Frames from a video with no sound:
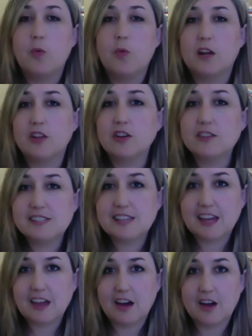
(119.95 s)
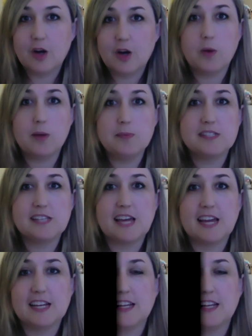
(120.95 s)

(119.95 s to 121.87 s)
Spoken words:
what it looks like on her website.